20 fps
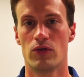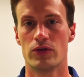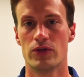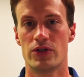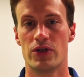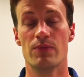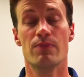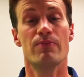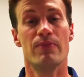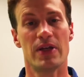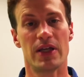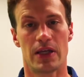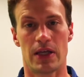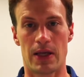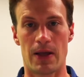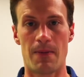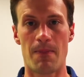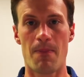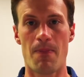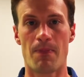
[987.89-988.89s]
To
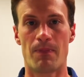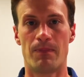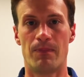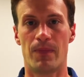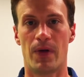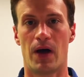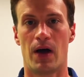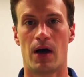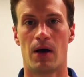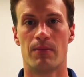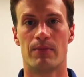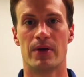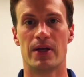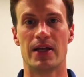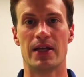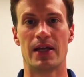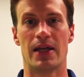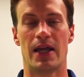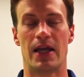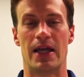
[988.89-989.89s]
me, um,
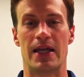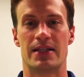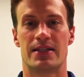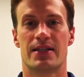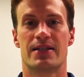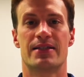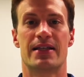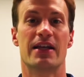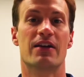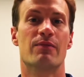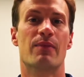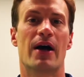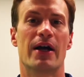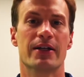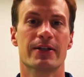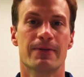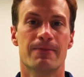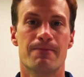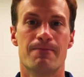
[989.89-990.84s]
it's a state of mind.